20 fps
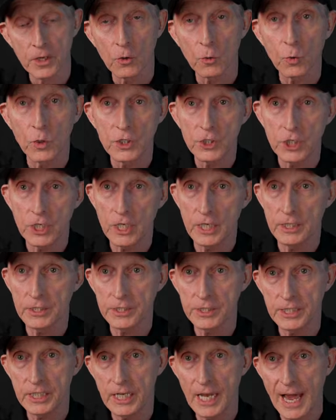which
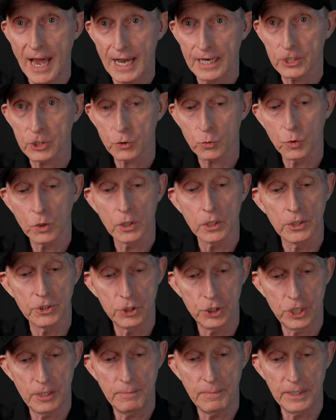is the actual
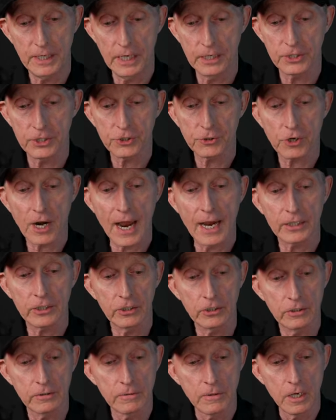GPS
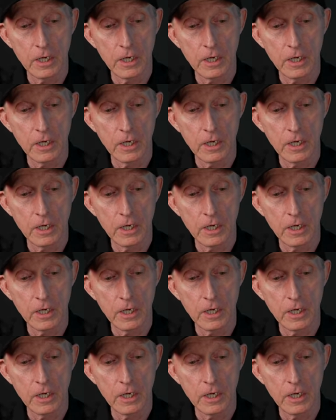tracker.